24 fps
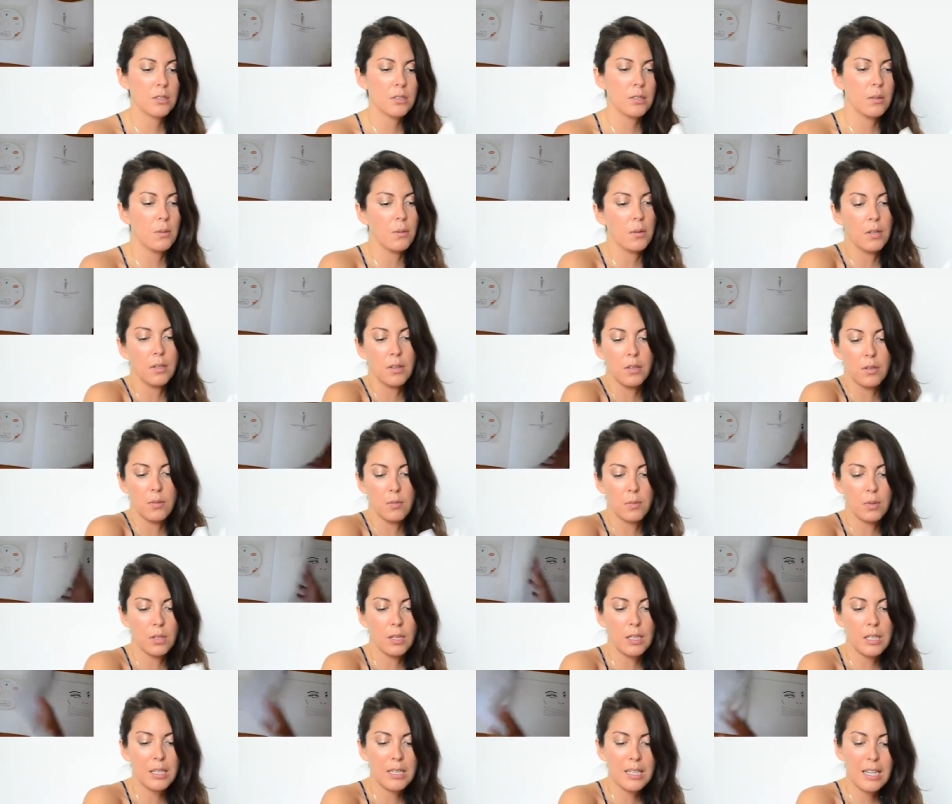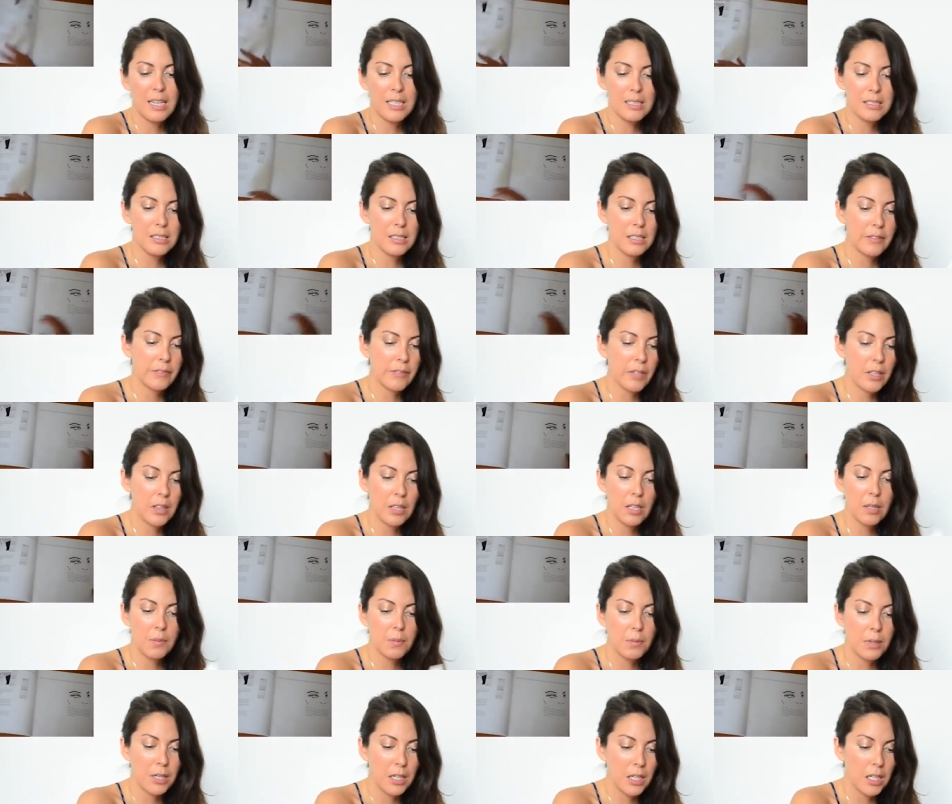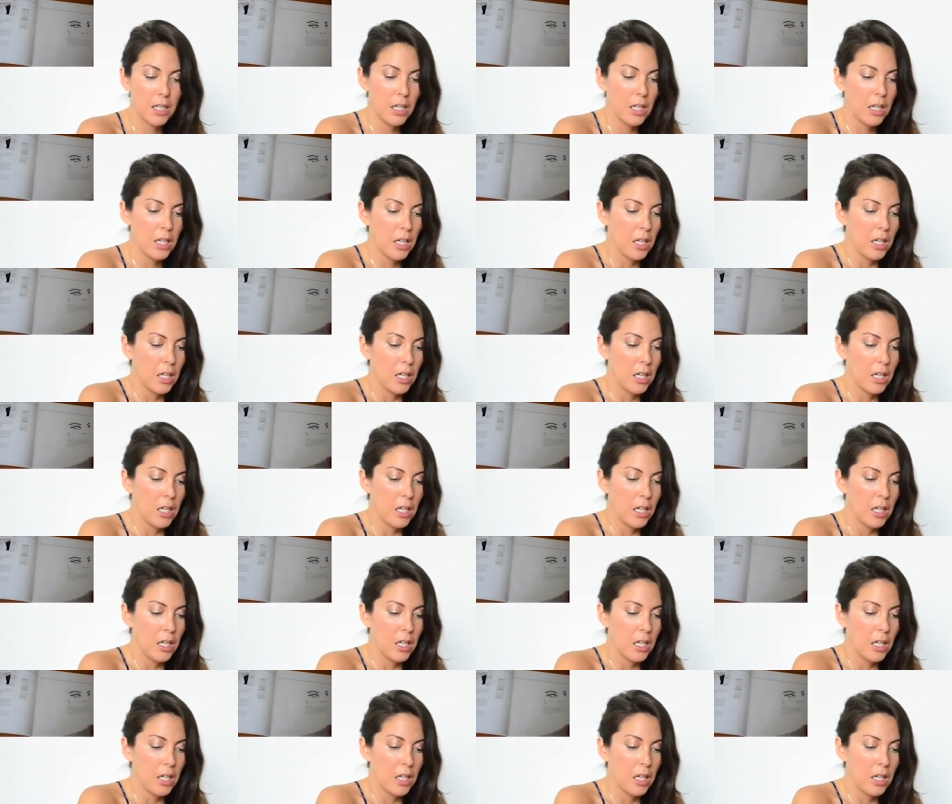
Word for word: They're, they're really nice and everything, but